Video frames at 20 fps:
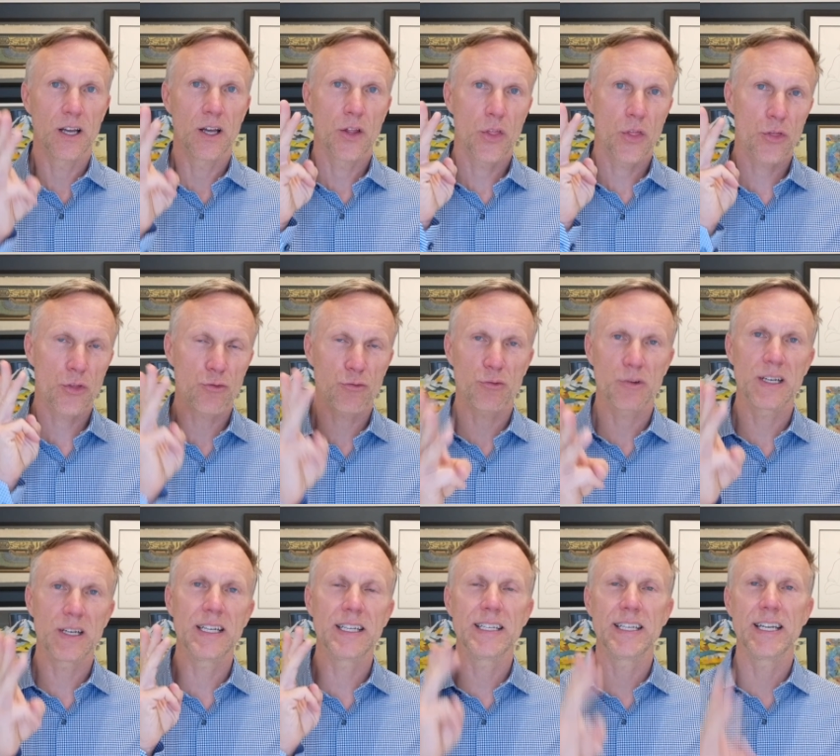3
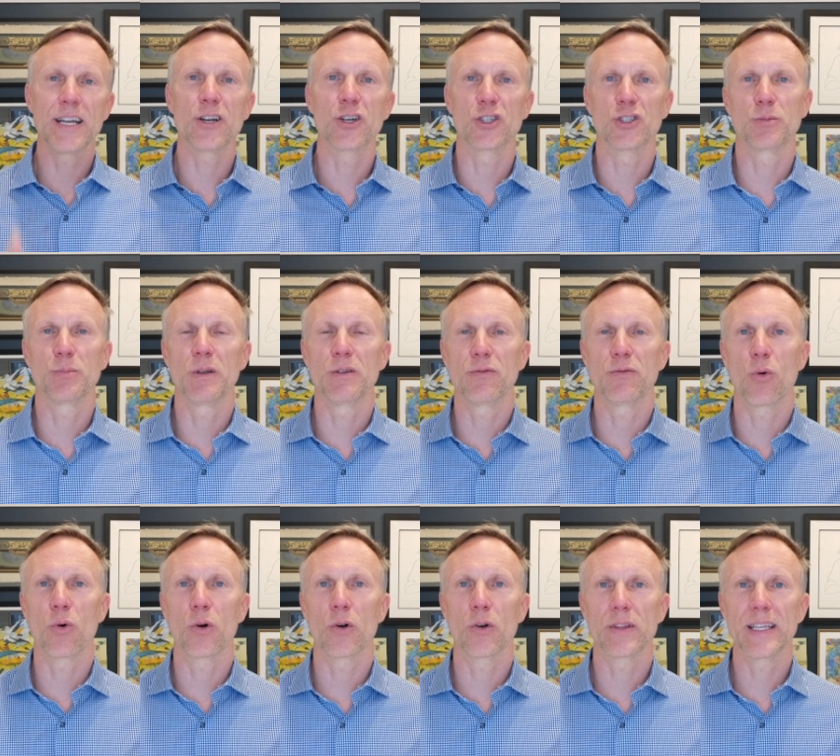years
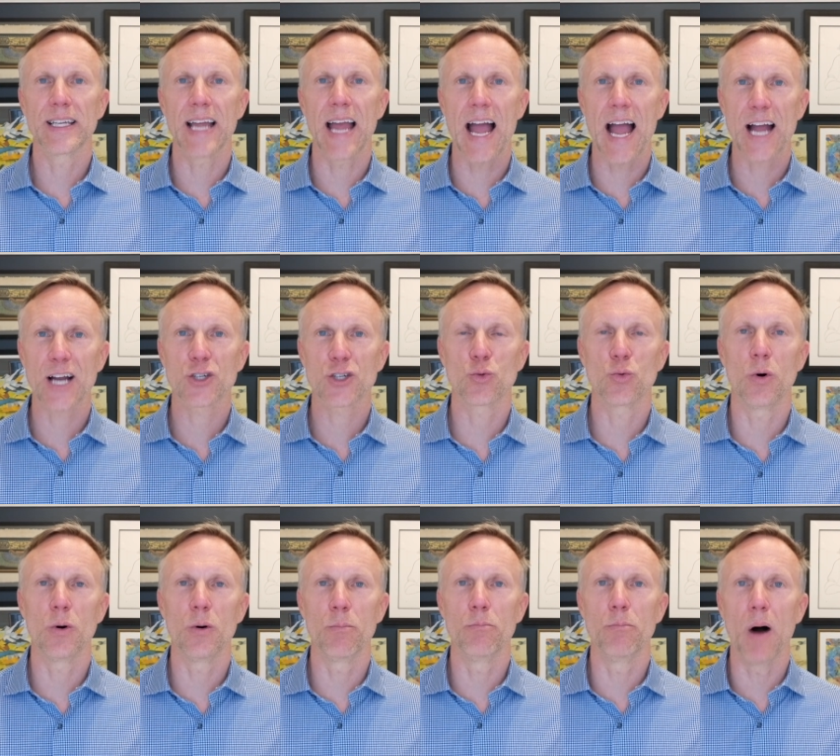before the
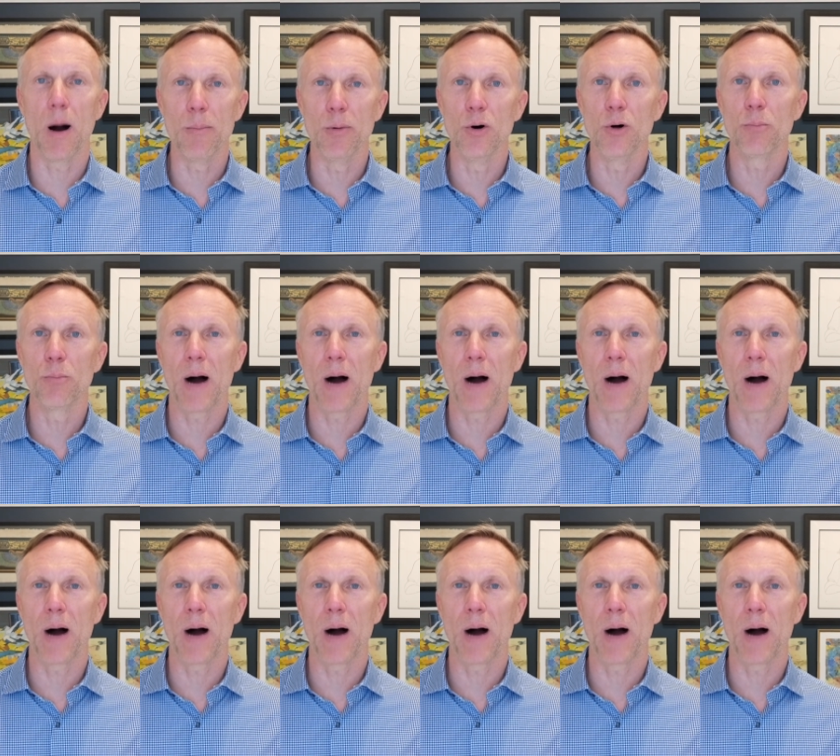actual bubble